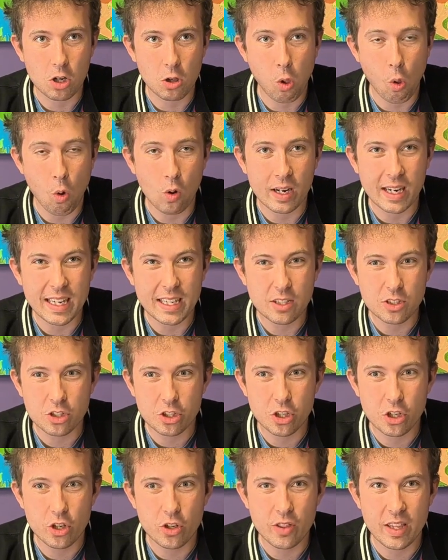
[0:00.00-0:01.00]
according
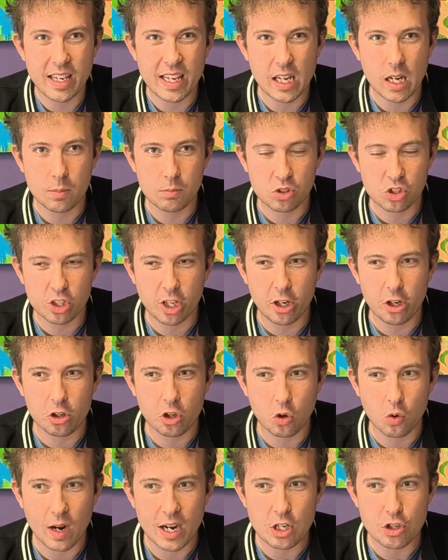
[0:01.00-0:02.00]
to the Studio
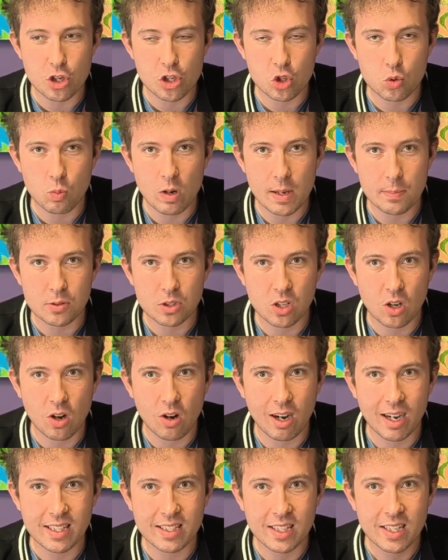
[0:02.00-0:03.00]
Creations
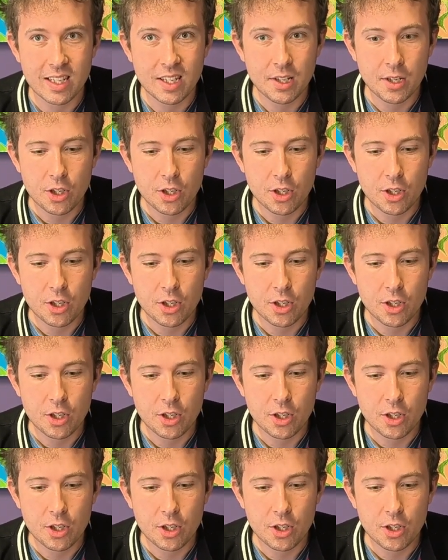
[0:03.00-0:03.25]
website,